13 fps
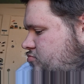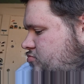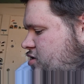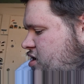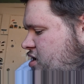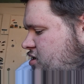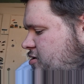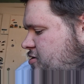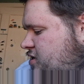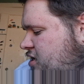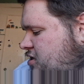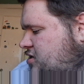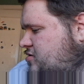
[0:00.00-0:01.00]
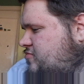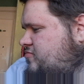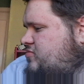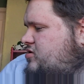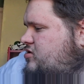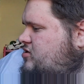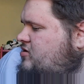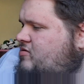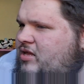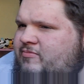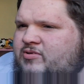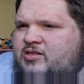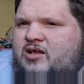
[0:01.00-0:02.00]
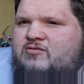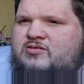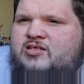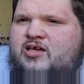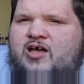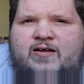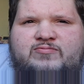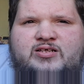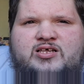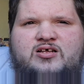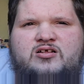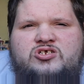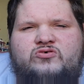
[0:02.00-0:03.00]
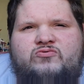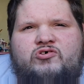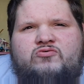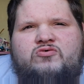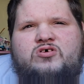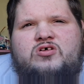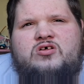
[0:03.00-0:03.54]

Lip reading: He ends up sending 2 demons out after Tanjiro.